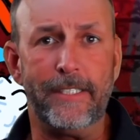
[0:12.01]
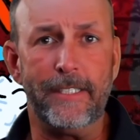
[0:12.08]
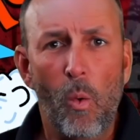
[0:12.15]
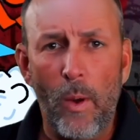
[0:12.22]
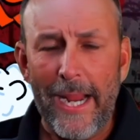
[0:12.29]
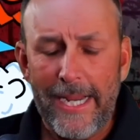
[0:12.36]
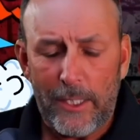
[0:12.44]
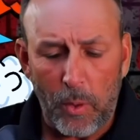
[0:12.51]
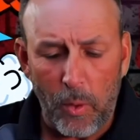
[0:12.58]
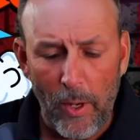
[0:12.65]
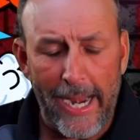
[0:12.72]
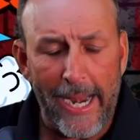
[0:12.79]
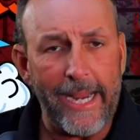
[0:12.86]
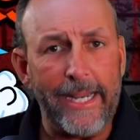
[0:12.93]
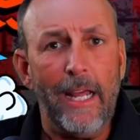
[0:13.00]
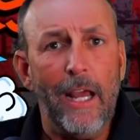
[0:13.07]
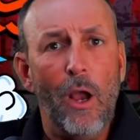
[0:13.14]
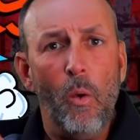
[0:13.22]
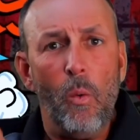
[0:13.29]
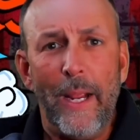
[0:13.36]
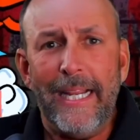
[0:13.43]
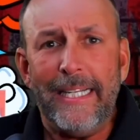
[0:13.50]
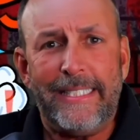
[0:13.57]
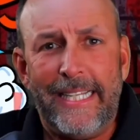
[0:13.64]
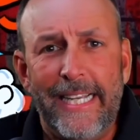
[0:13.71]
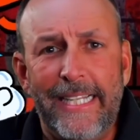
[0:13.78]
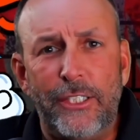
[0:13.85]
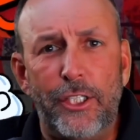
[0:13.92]
We train, we
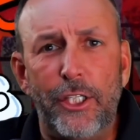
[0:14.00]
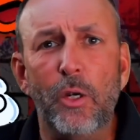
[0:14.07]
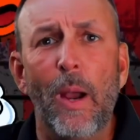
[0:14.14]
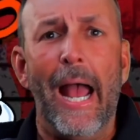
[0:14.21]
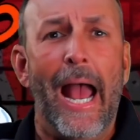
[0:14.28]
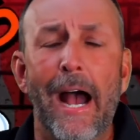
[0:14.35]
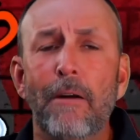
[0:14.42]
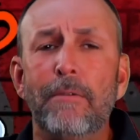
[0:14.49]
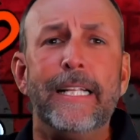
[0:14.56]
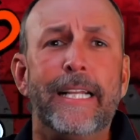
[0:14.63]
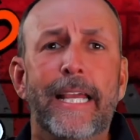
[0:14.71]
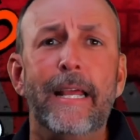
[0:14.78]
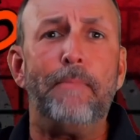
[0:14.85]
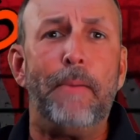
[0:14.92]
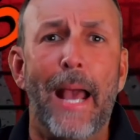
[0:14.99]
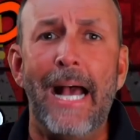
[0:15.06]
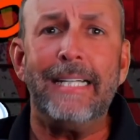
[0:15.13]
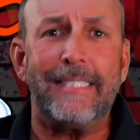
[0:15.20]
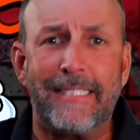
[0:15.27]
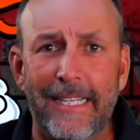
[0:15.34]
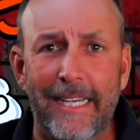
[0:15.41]
teach you how to get past